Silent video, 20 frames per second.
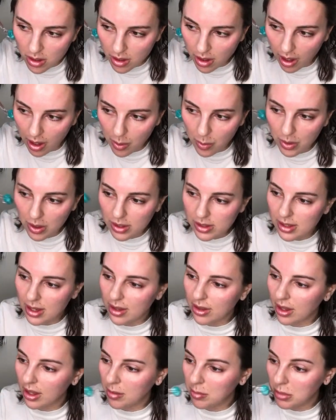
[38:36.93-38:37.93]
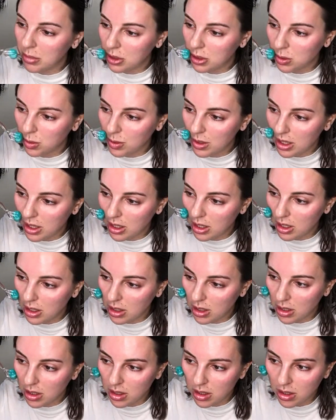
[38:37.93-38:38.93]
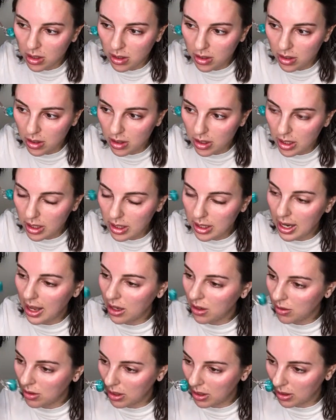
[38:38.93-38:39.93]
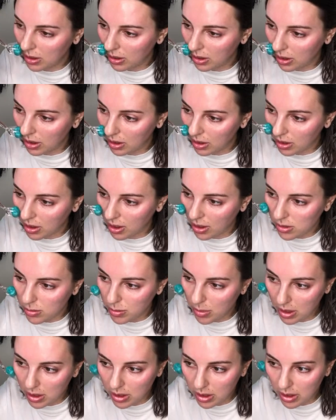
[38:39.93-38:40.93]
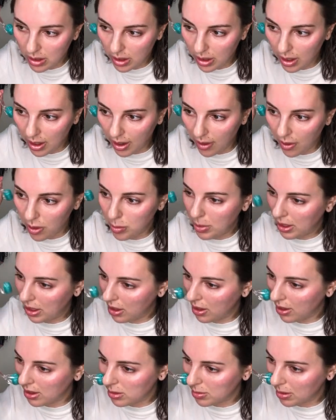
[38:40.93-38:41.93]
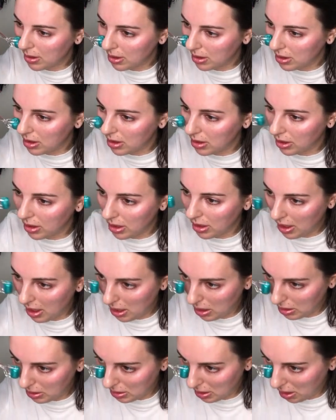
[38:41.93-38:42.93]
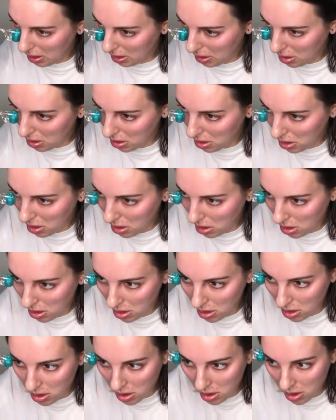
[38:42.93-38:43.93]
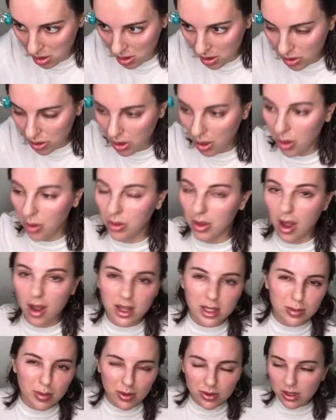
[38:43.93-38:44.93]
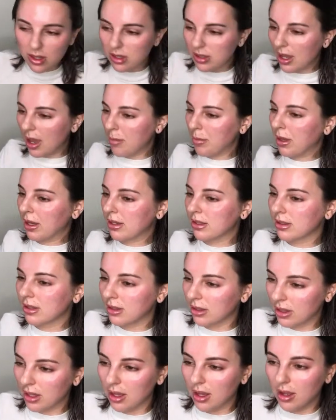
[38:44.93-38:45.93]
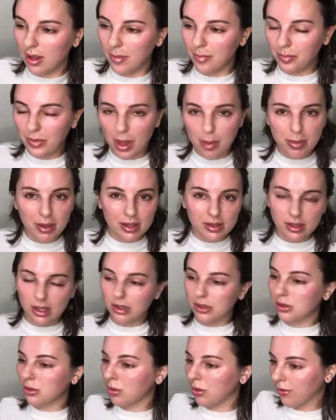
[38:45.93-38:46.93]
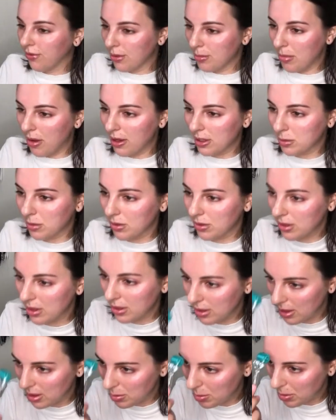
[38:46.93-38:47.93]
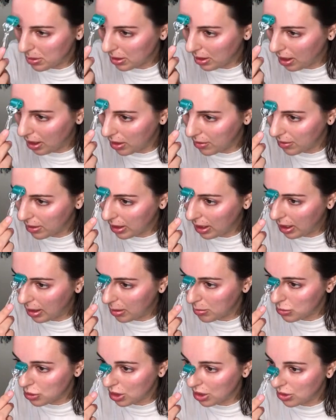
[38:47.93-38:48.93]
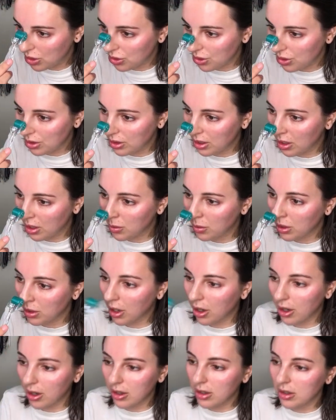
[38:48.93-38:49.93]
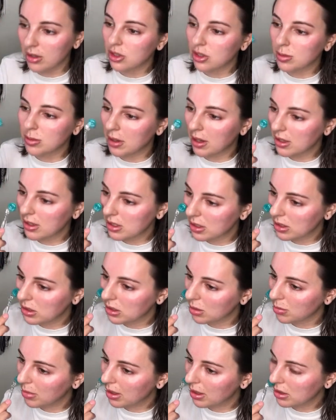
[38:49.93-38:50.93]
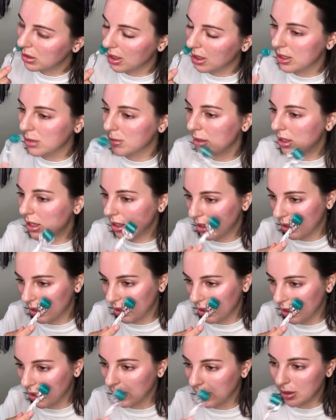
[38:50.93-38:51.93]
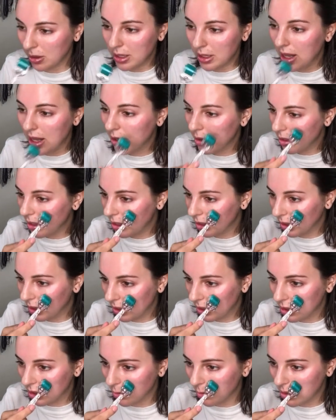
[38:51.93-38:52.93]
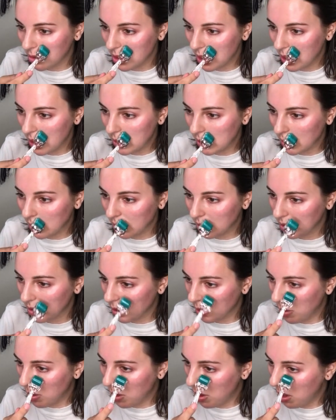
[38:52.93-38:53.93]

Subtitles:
I will say that between nanoneedling and cosmetic needling, I would pick cosmetic needling any day. Though the the Epic Skin Tool from Osmosis has been kind of a game changer in that regard, just because it makes cosmetic or nanoneedling so much easier to do.